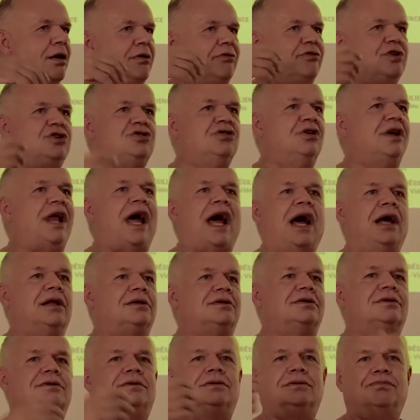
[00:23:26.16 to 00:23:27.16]
visual
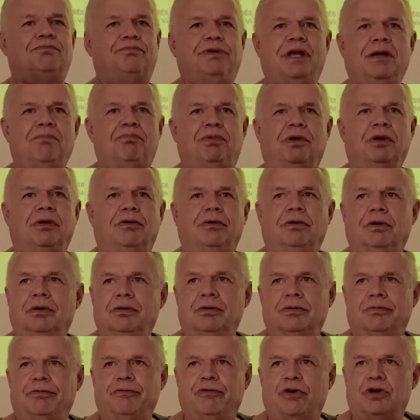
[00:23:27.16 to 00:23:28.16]
art
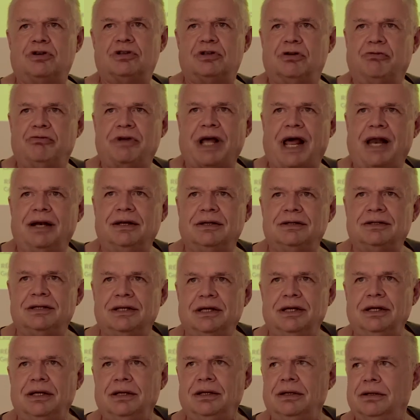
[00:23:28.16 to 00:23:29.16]
people, virtual
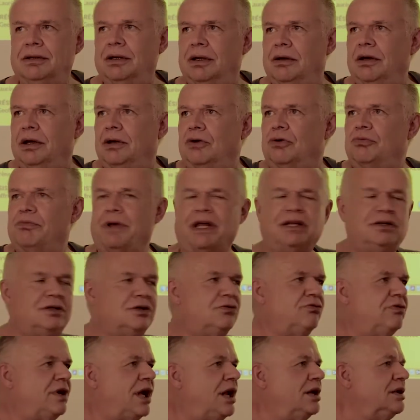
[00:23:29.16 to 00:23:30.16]
reality,
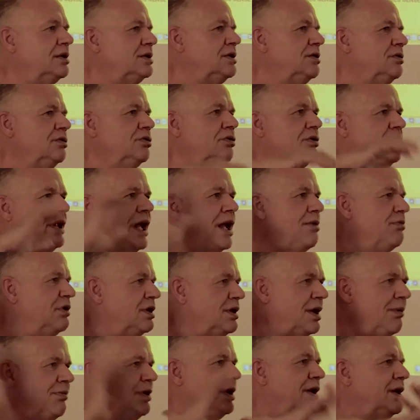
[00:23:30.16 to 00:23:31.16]
augmented reality, you name
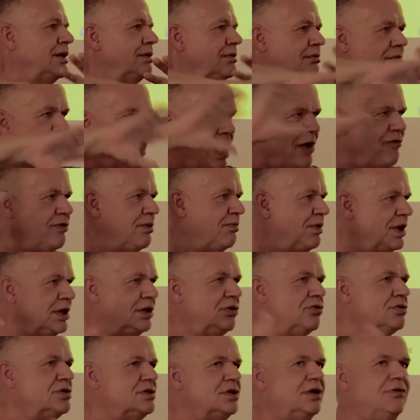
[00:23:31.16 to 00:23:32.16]
it. I mean,
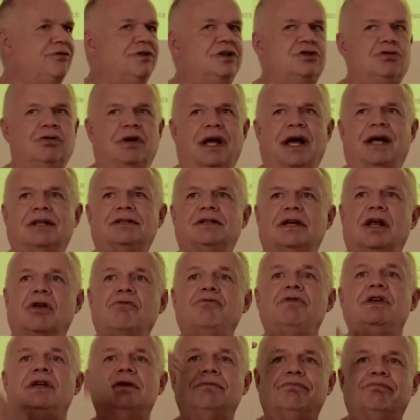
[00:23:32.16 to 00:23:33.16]
everybody who's in visual arts.
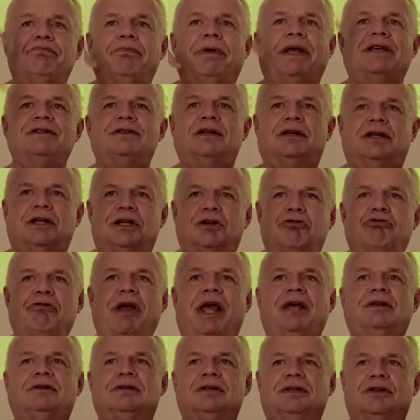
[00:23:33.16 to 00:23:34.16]
And we basically
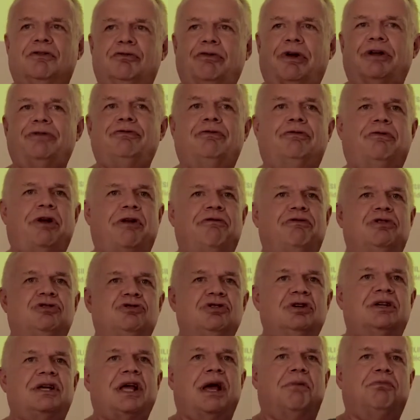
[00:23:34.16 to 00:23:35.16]
created the
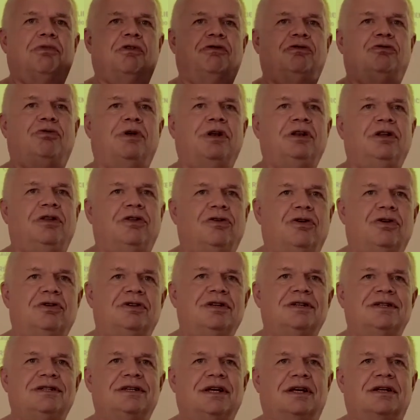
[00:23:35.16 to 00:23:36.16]
refugee camp of
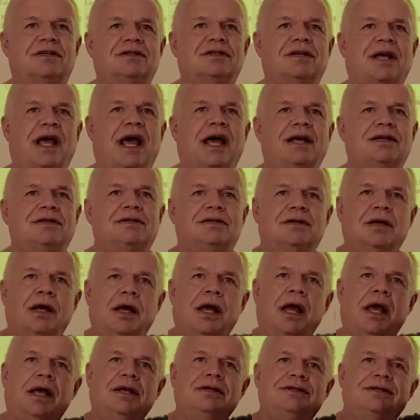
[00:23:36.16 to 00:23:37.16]
2036 as
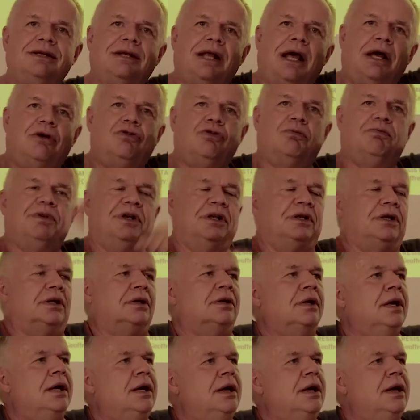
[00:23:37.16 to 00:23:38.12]
a scenario building.